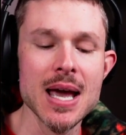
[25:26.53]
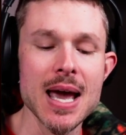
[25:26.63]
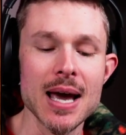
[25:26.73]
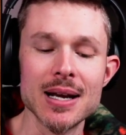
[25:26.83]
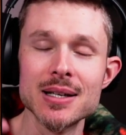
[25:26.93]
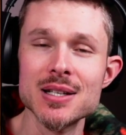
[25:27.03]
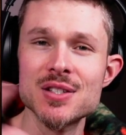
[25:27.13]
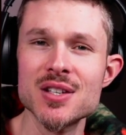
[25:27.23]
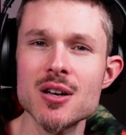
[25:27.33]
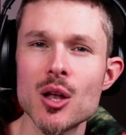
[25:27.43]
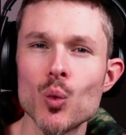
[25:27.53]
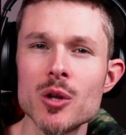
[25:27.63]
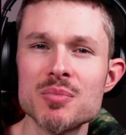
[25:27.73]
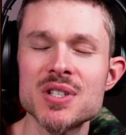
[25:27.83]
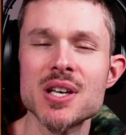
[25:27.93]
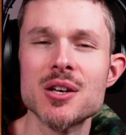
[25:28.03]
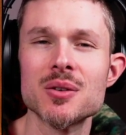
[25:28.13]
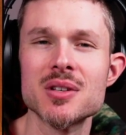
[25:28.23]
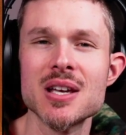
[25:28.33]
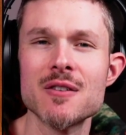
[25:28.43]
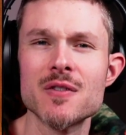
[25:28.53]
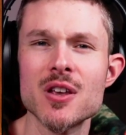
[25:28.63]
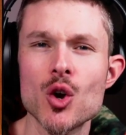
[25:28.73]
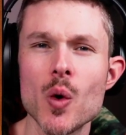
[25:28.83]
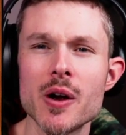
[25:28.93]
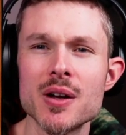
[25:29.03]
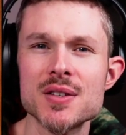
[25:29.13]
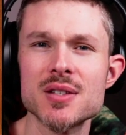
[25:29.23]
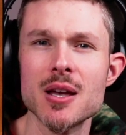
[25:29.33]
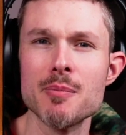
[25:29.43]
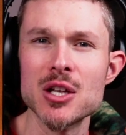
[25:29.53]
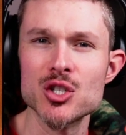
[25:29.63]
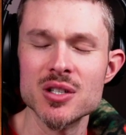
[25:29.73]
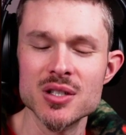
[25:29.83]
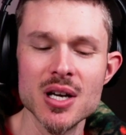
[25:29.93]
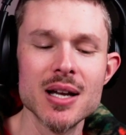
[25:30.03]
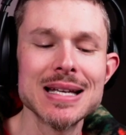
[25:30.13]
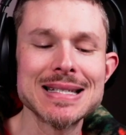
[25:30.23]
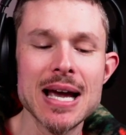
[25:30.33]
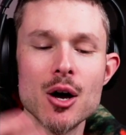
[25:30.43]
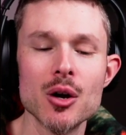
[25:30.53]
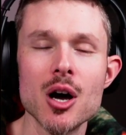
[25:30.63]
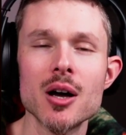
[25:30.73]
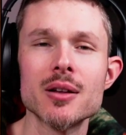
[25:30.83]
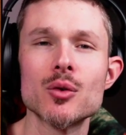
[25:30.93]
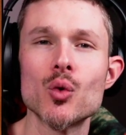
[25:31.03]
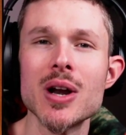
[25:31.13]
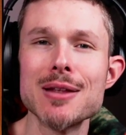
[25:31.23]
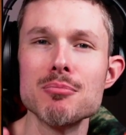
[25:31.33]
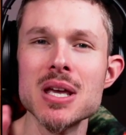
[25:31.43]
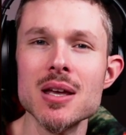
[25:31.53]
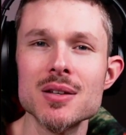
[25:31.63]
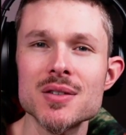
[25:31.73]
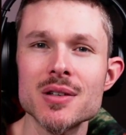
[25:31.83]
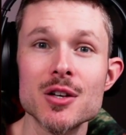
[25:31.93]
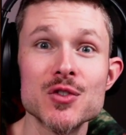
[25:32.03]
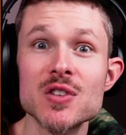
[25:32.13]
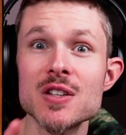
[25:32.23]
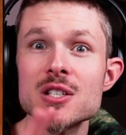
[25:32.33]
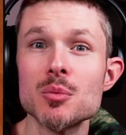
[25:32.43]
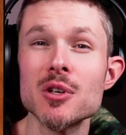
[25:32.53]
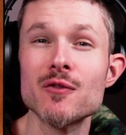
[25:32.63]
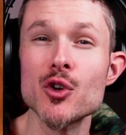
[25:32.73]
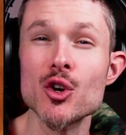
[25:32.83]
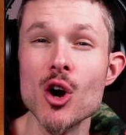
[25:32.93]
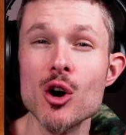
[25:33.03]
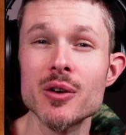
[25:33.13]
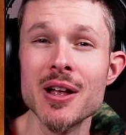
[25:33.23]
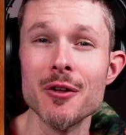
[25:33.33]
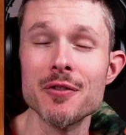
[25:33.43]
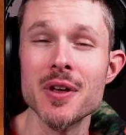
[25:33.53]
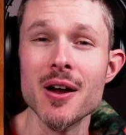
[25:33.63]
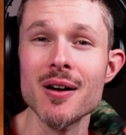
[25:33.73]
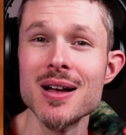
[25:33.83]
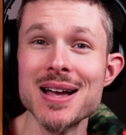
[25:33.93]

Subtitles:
And I did see on one particular day for the Aquarius, they mentioned cutting down on red meat, ostensibly for your heart health there,